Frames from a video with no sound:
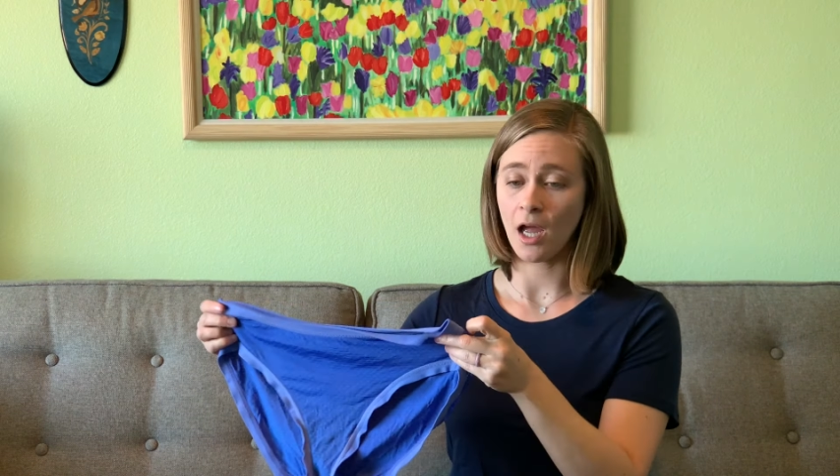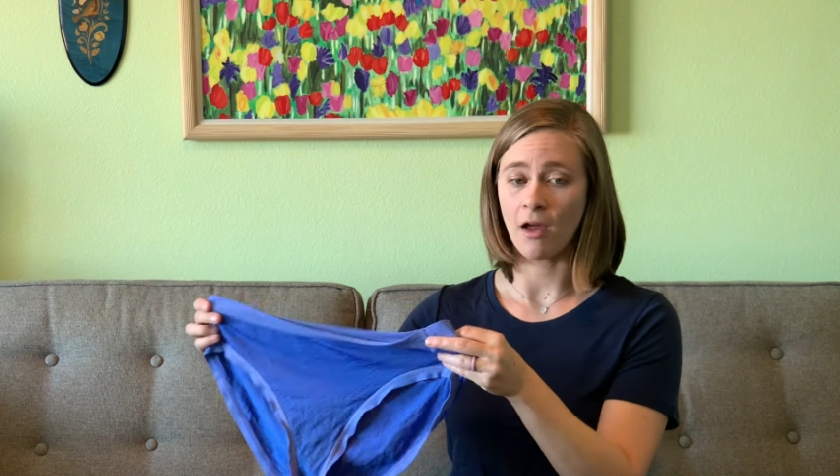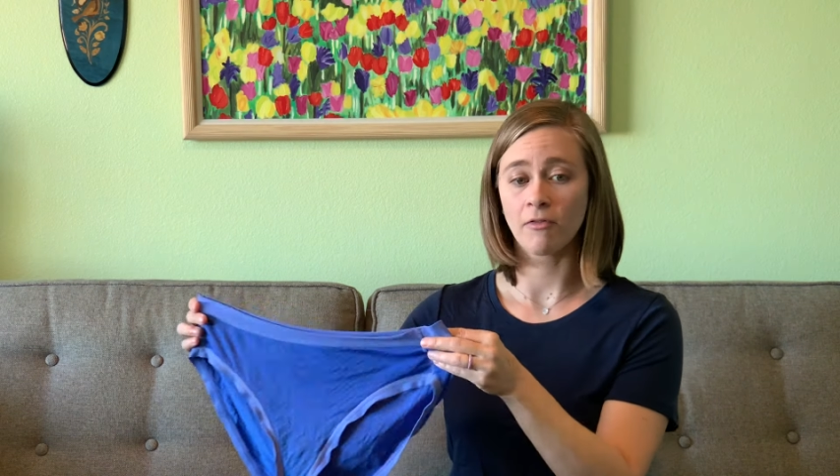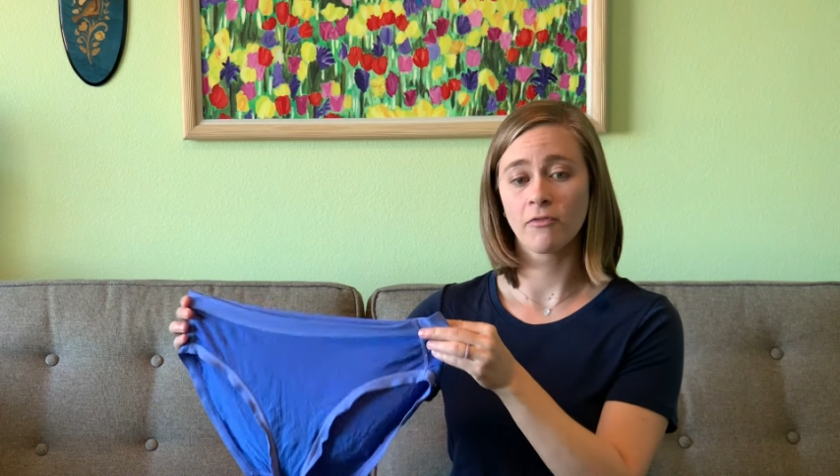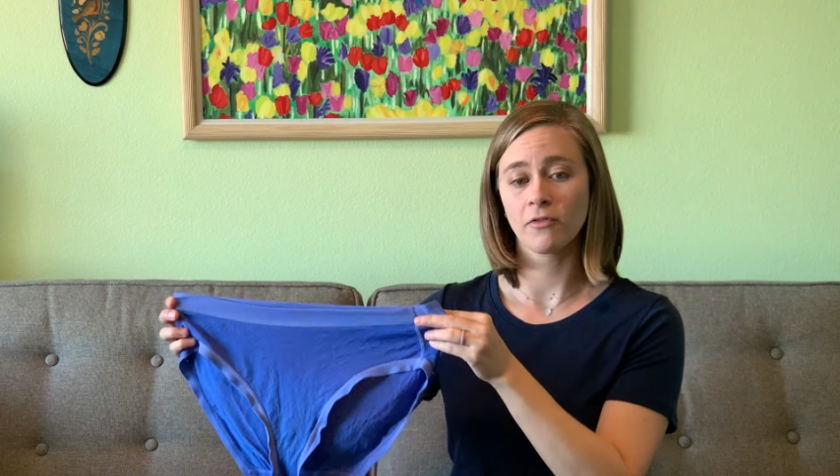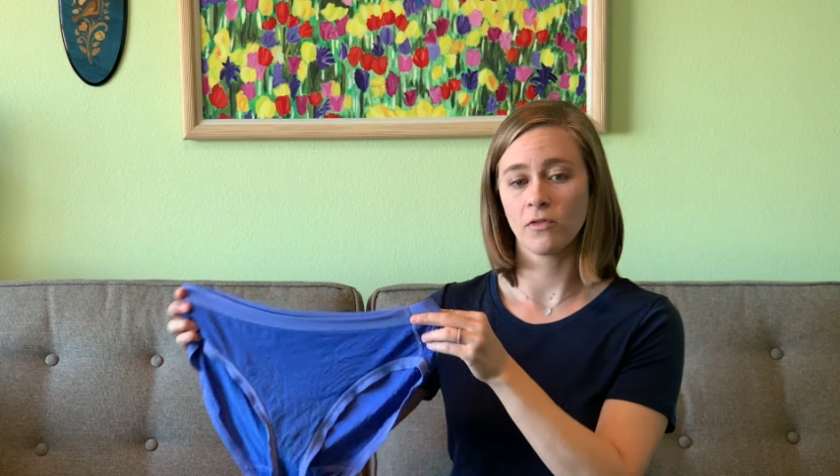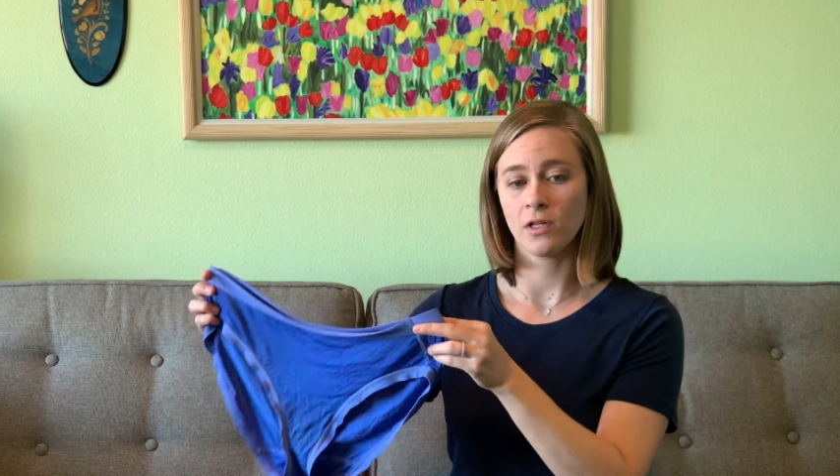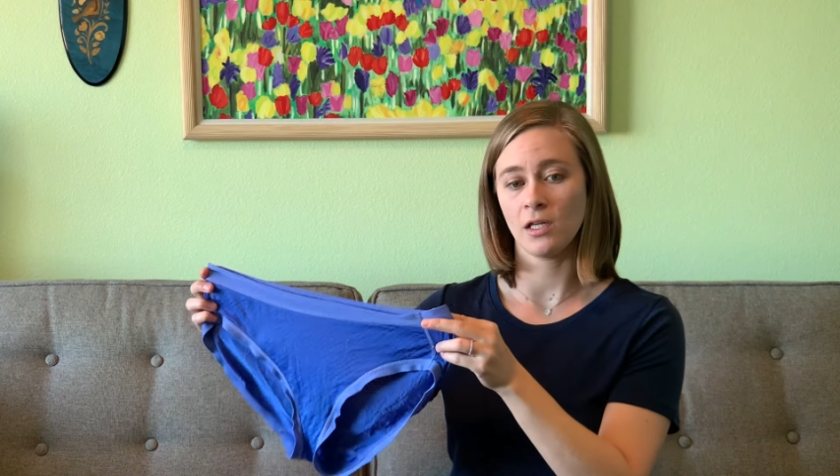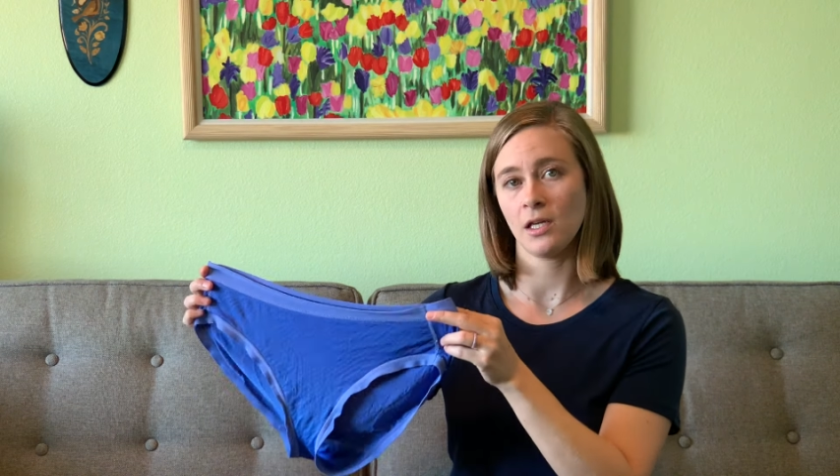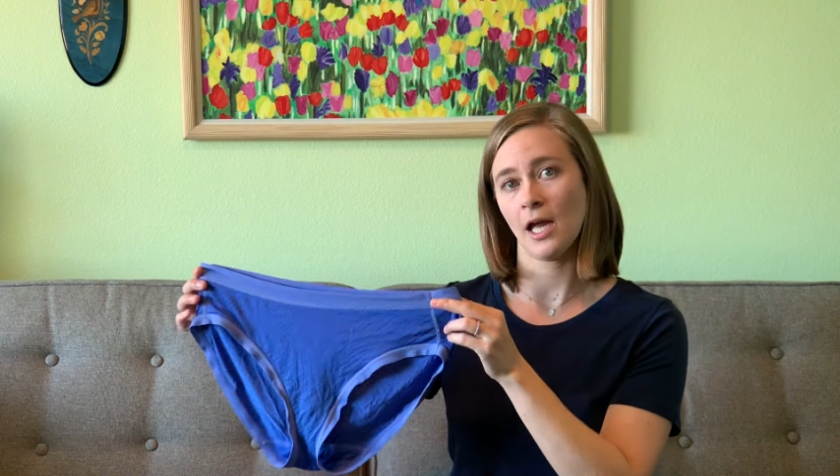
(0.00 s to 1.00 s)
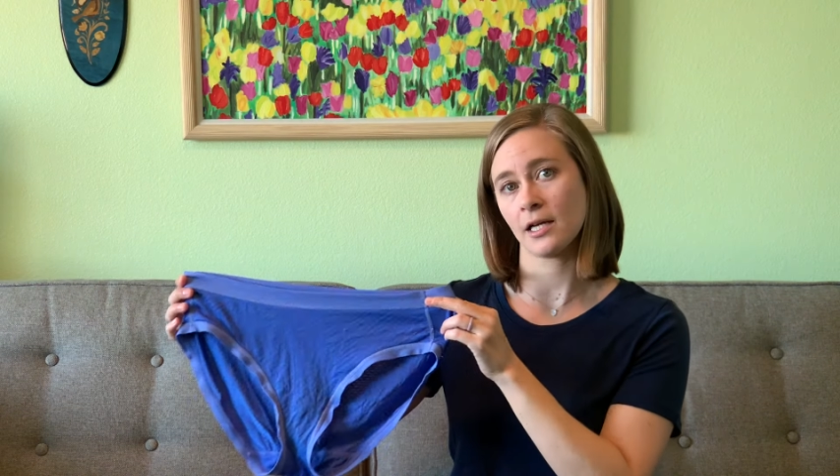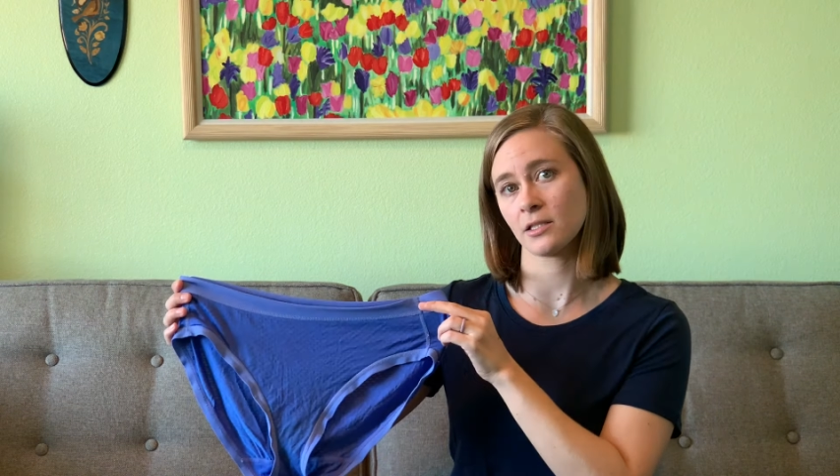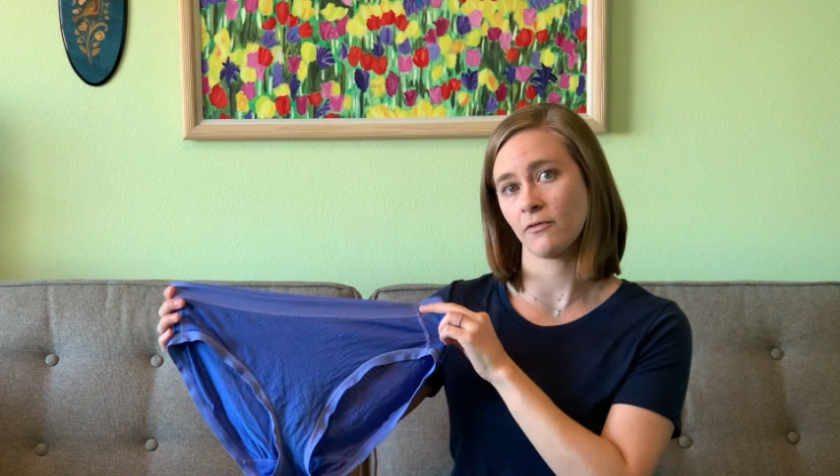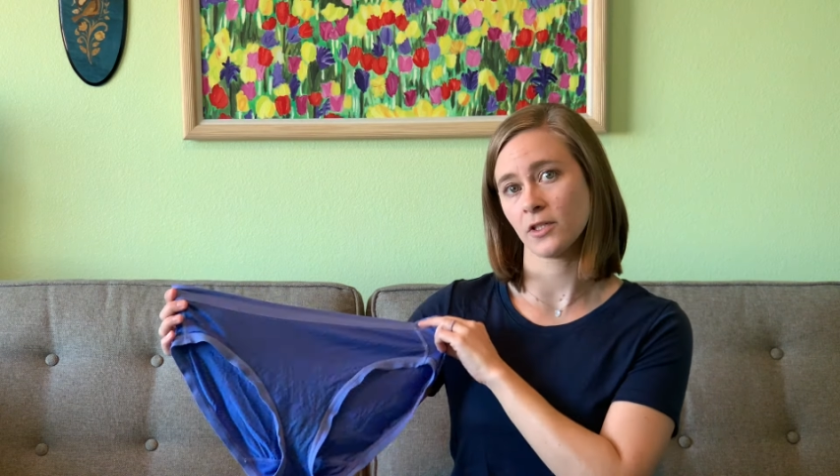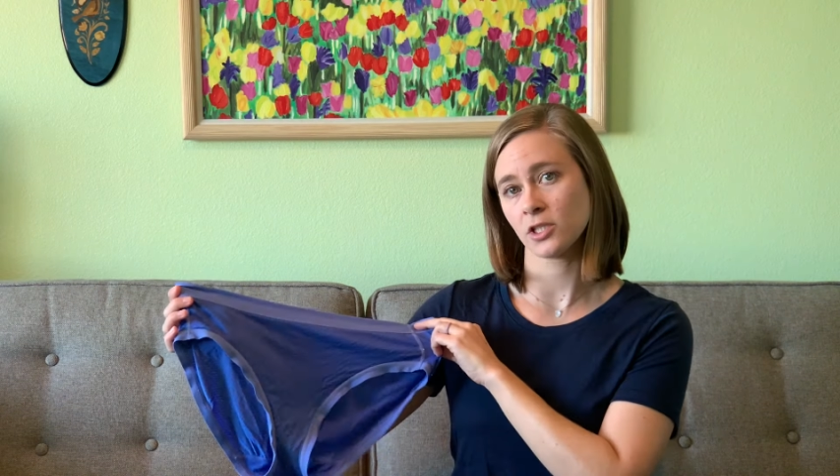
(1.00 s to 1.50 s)
of the
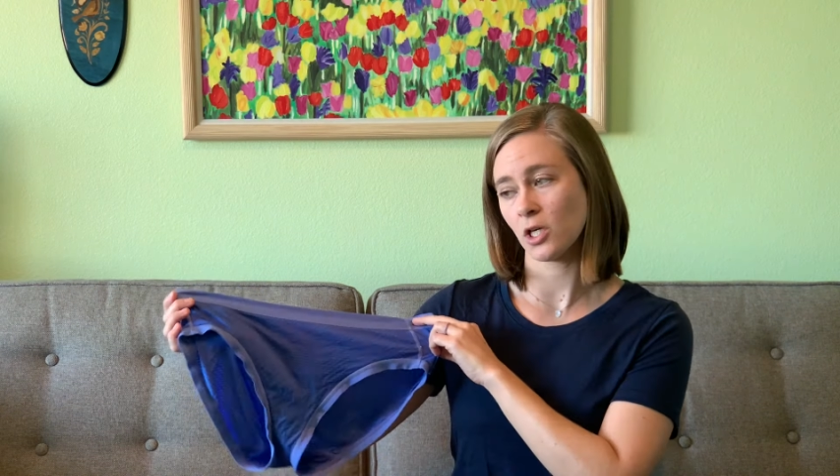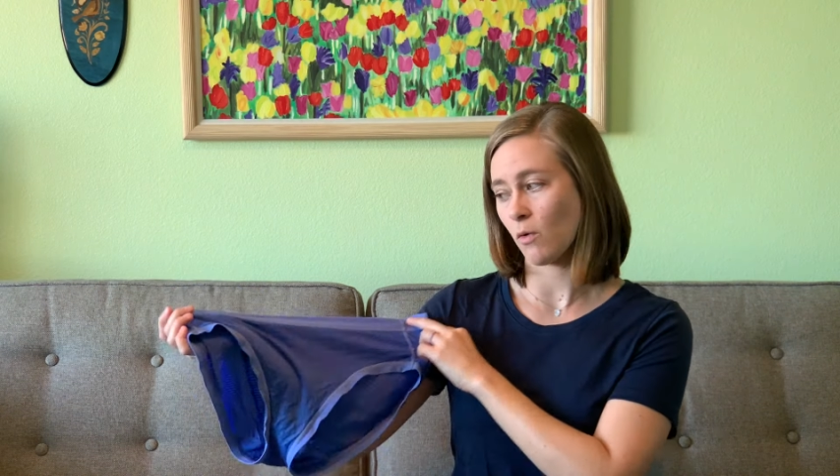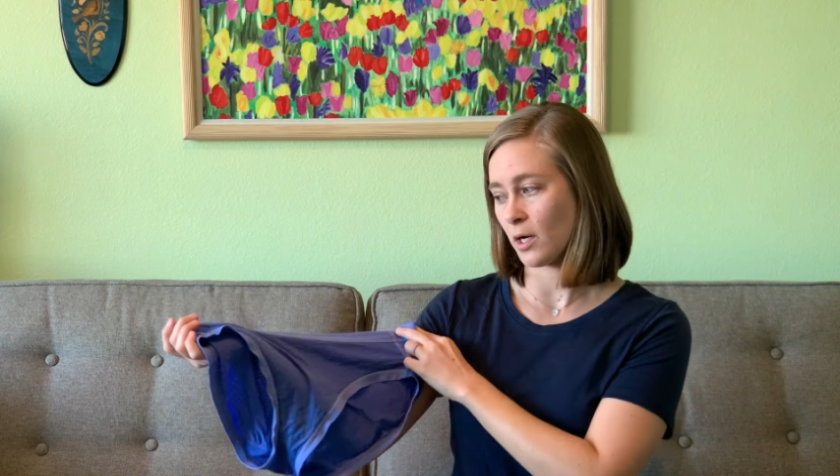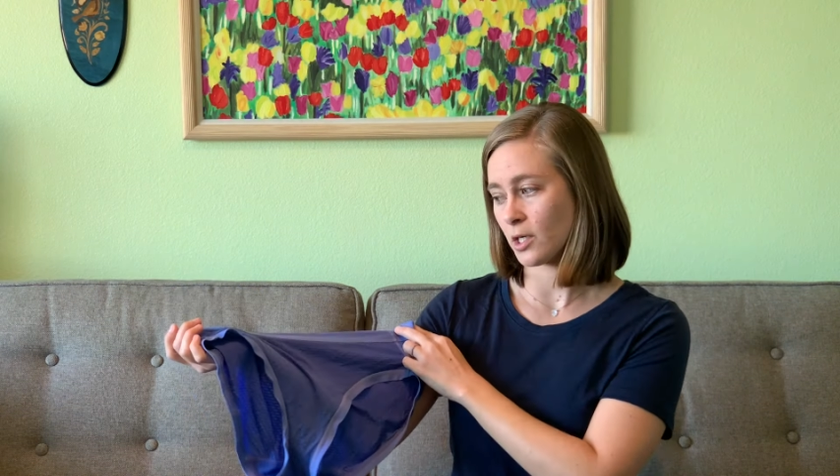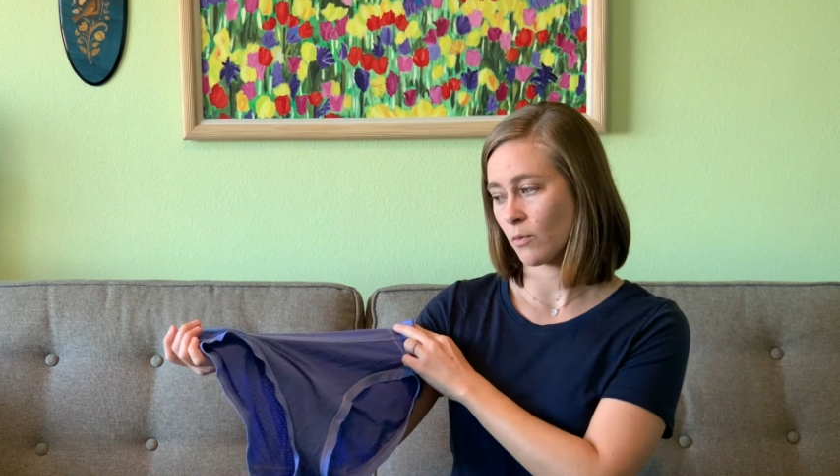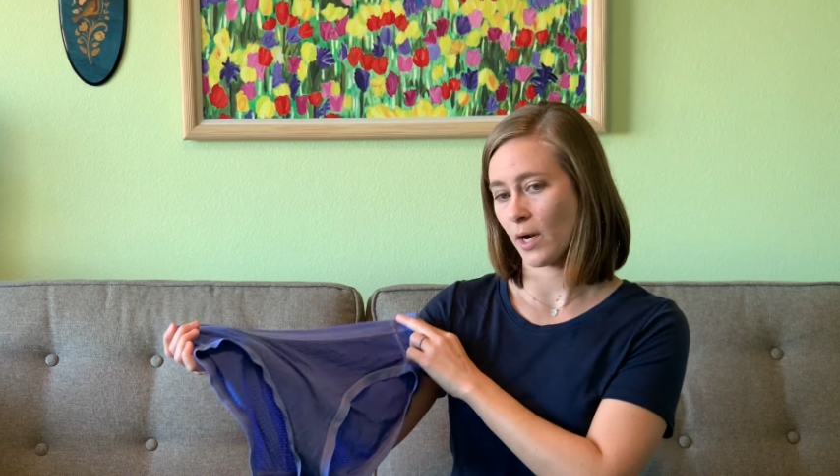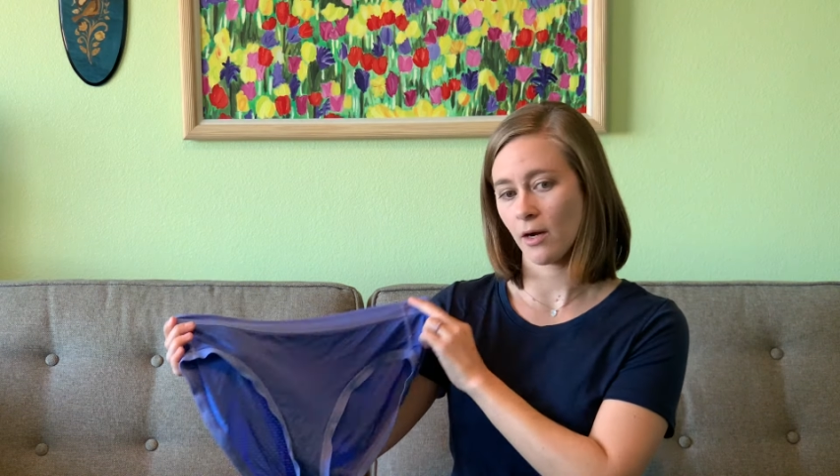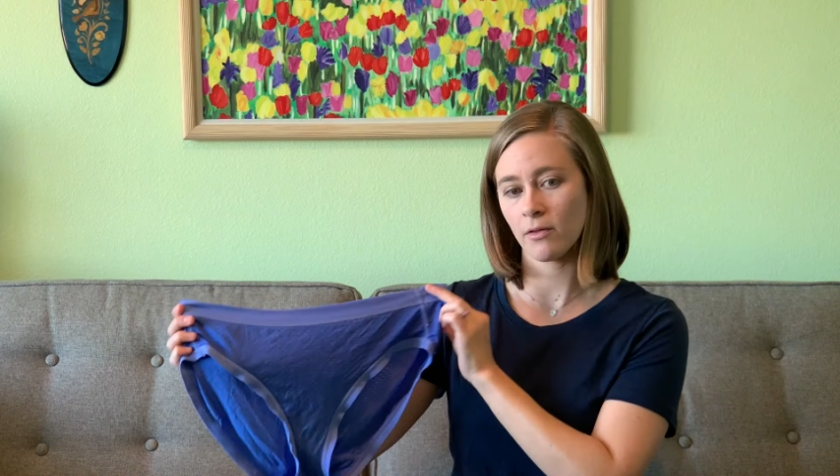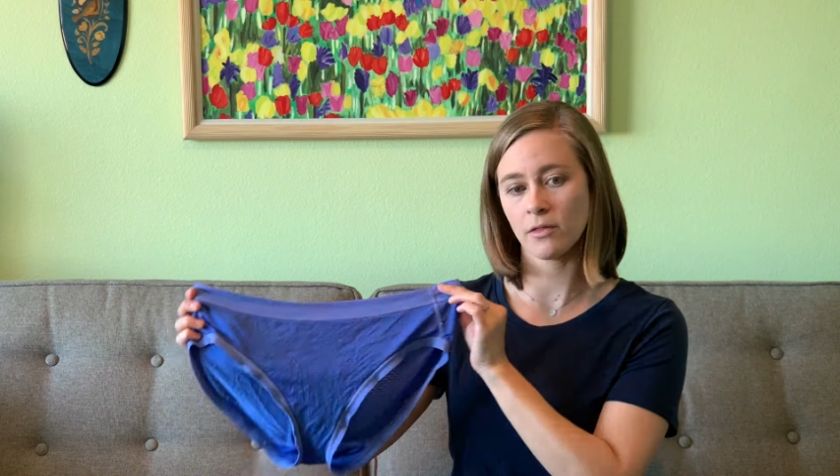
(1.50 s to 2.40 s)
ExOfficio underwear,